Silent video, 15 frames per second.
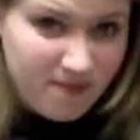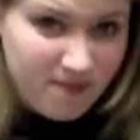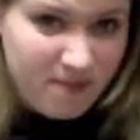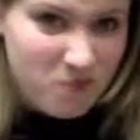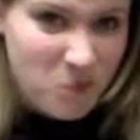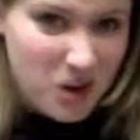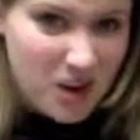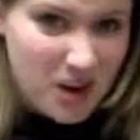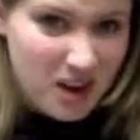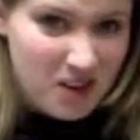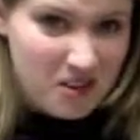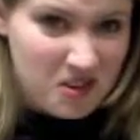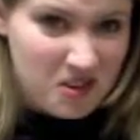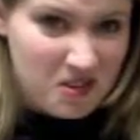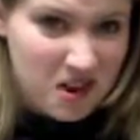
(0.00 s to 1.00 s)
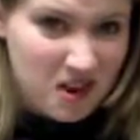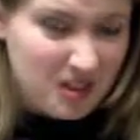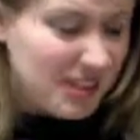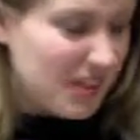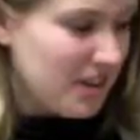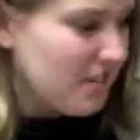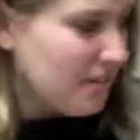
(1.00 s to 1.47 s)
Pretty out of tune
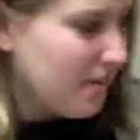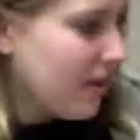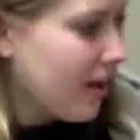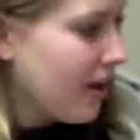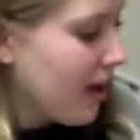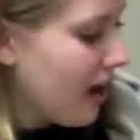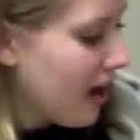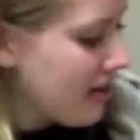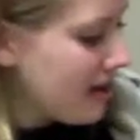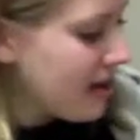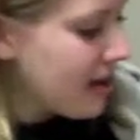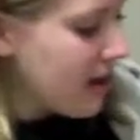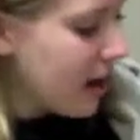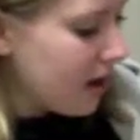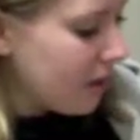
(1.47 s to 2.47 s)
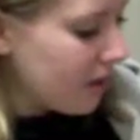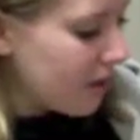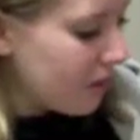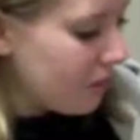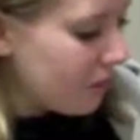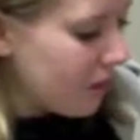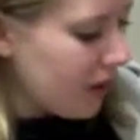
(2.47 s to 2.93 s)
also. I don't
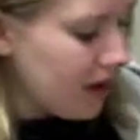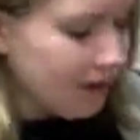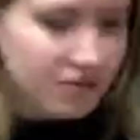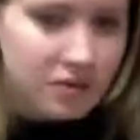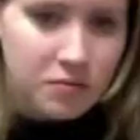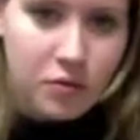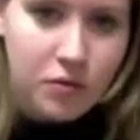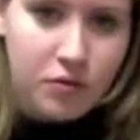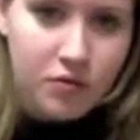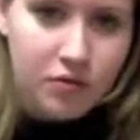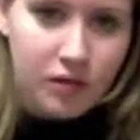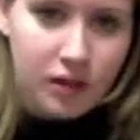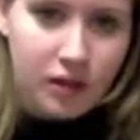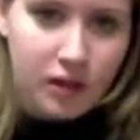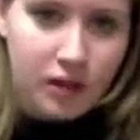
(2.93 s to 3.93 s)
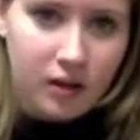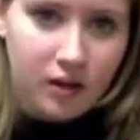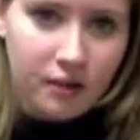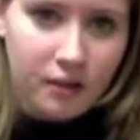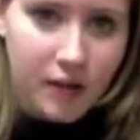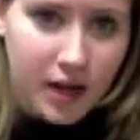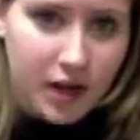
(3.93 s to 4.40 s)
know if we'll have to move the
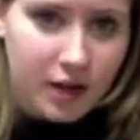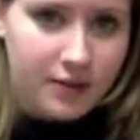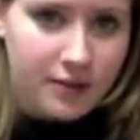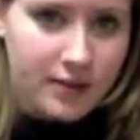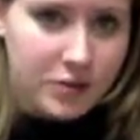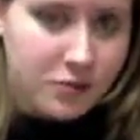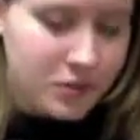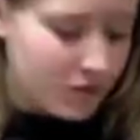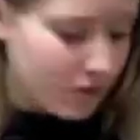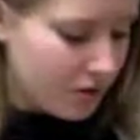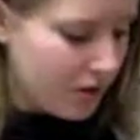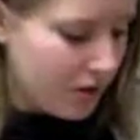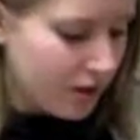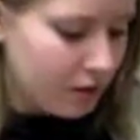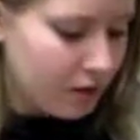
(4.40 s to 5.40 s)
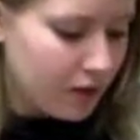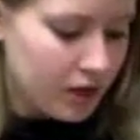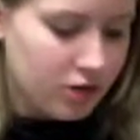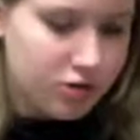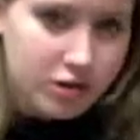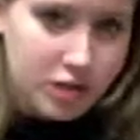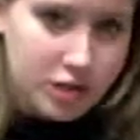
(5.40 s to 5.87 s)
peg on this one though. I think we
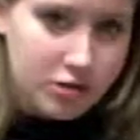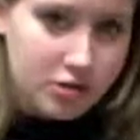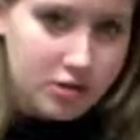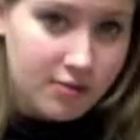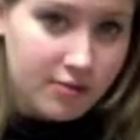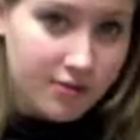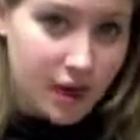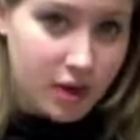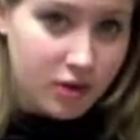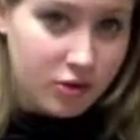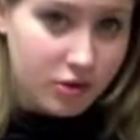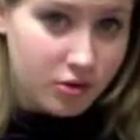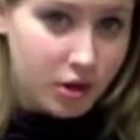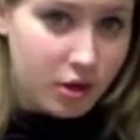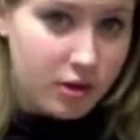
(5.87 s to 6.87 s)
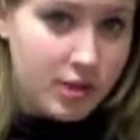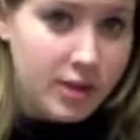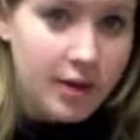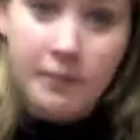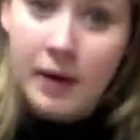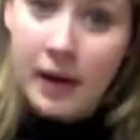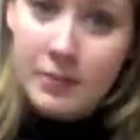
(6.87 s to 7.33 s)
can just use the fine tuners.
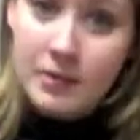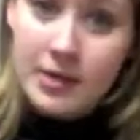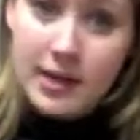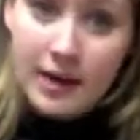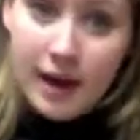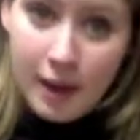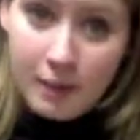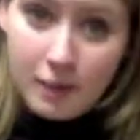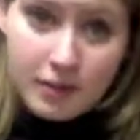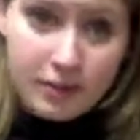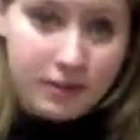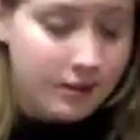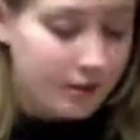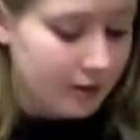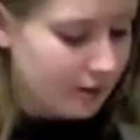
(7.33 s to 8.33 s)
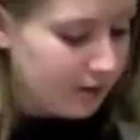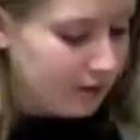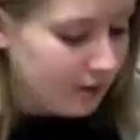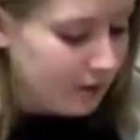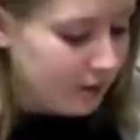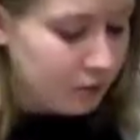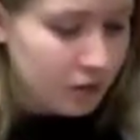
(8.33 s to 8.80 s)
Sometimes that happens,
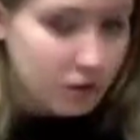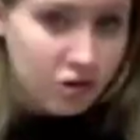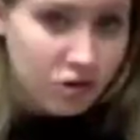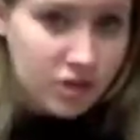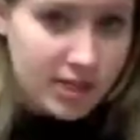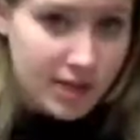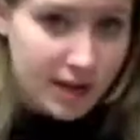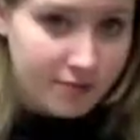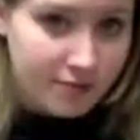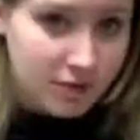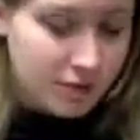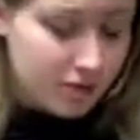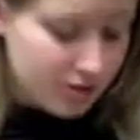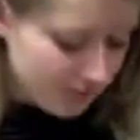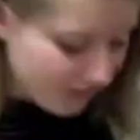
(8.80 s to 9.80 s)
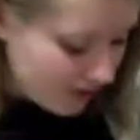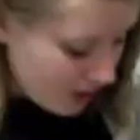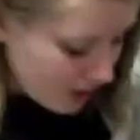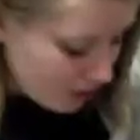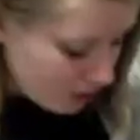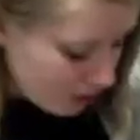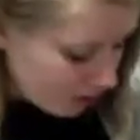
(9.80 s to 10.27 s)
where you just have to use the
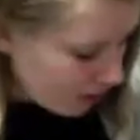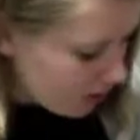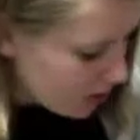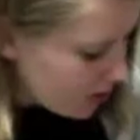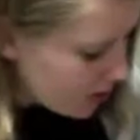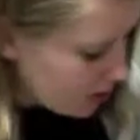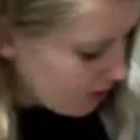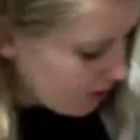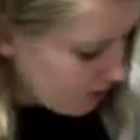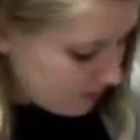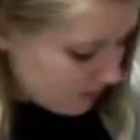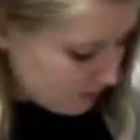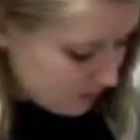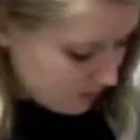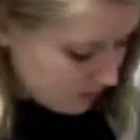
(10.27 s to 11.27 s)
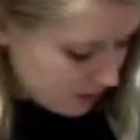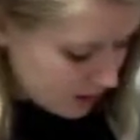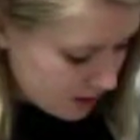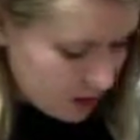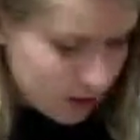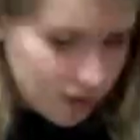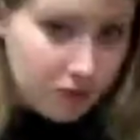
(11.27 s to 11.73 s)
fine tuners.
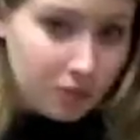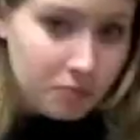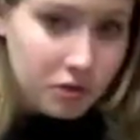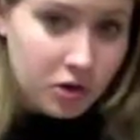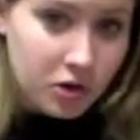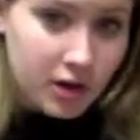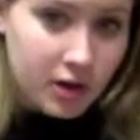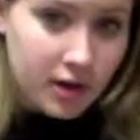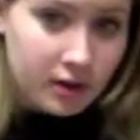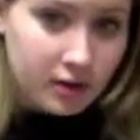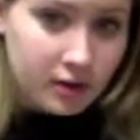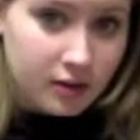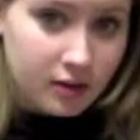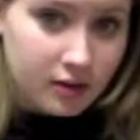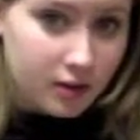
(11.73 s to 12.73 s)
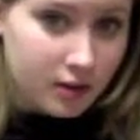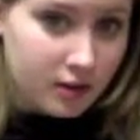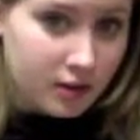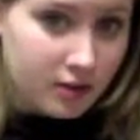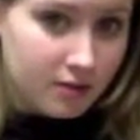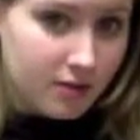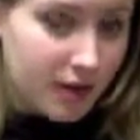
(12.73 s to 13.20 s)
So I'm turning
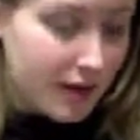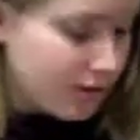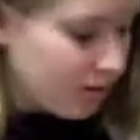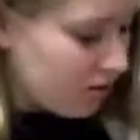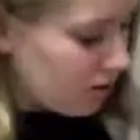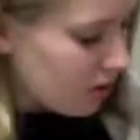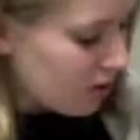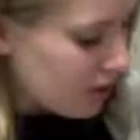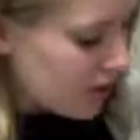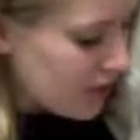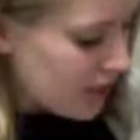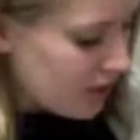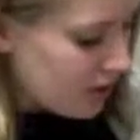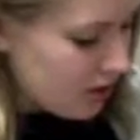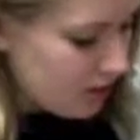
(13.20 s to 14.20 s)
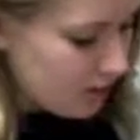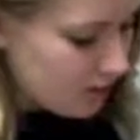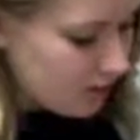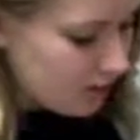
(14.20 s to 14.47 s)
the fine tuner on the D string.